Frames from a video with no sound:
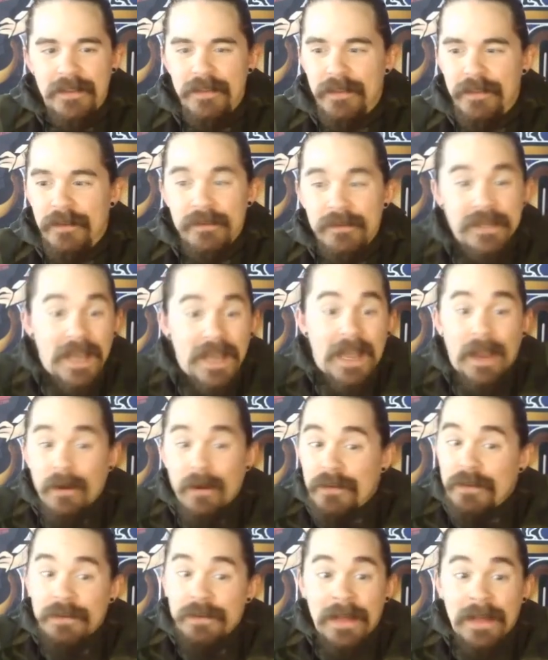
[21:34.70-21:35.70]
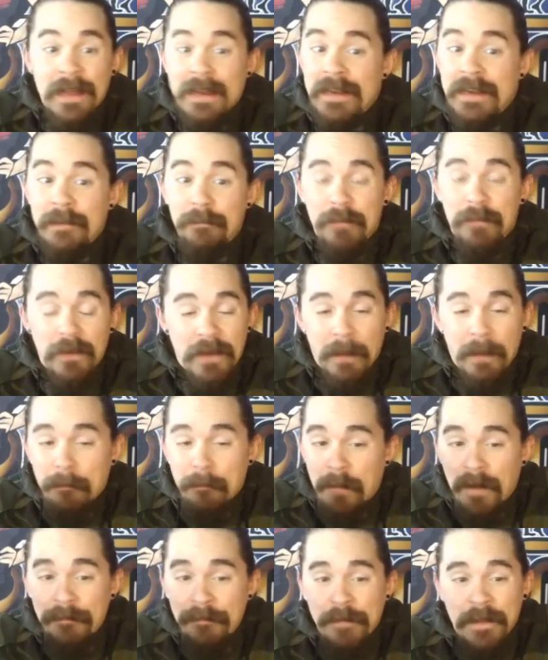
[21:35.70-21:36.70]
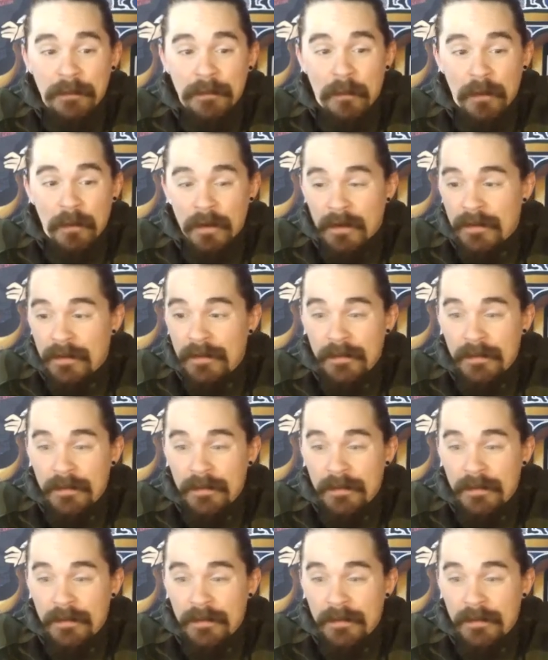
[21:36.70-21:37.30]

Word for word: those guys, I heard they're not any, they're not buff anymore.